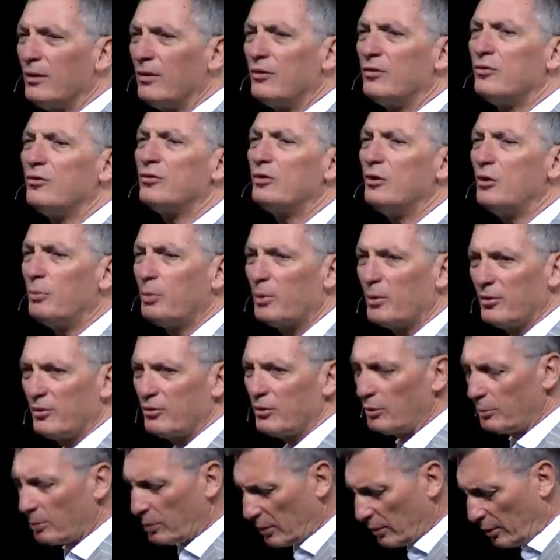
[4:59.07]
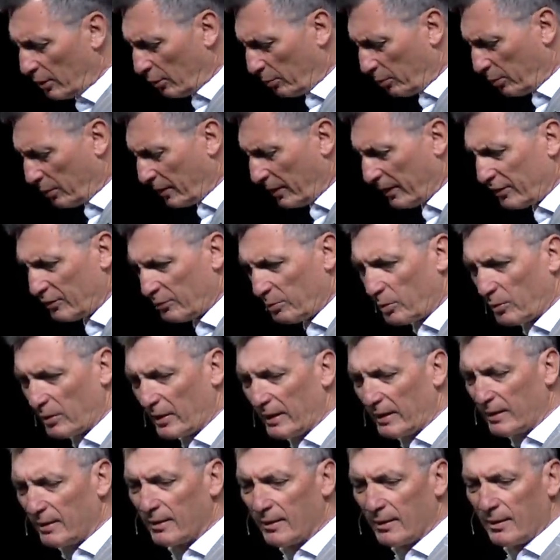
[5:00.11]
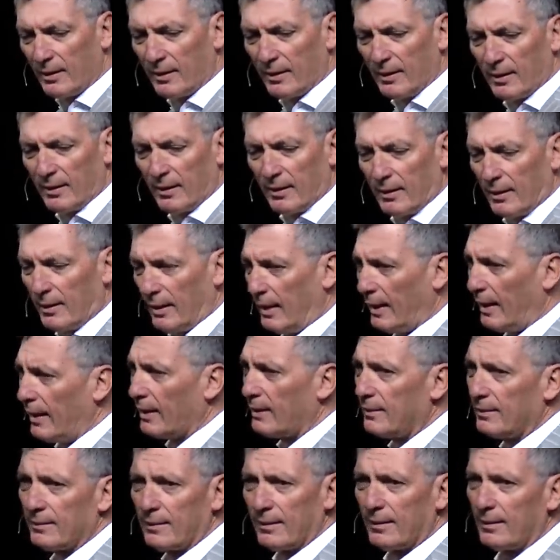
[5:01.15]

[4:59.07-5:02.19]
Super, super low price point. And